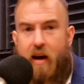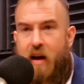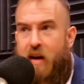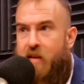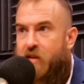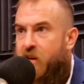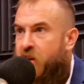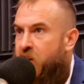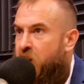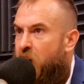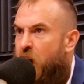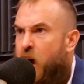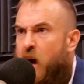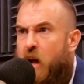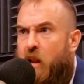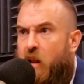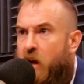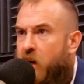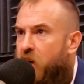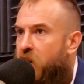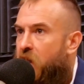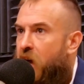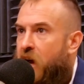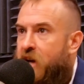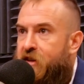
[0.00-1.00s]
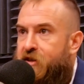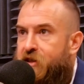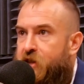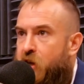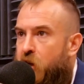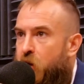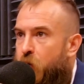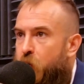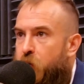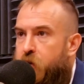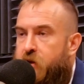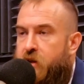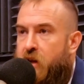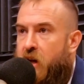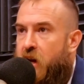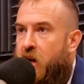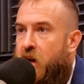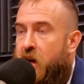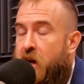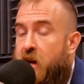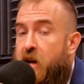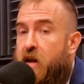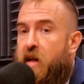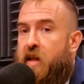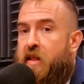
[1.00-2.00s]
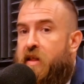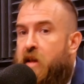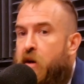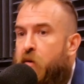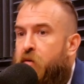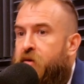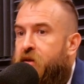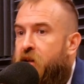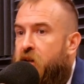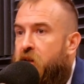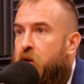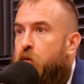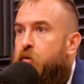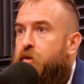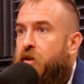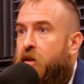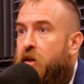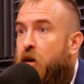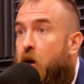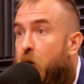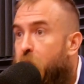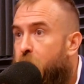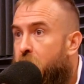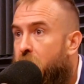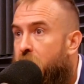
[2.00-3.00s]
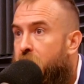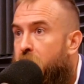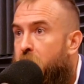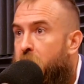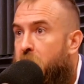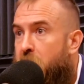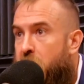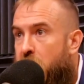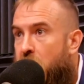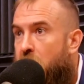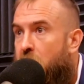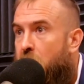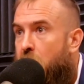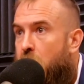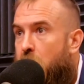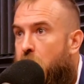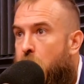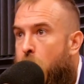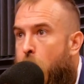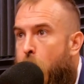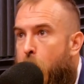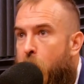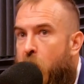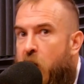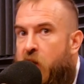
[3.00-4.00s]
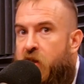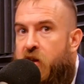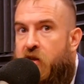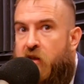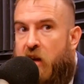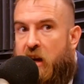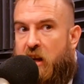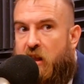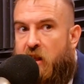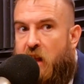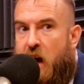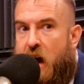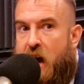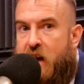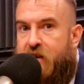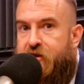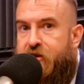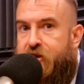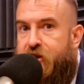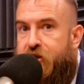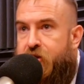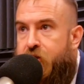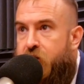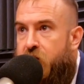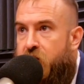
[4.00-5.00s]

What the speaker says: then like last year it was like, and then it was like there was a couple of them a year, and then like last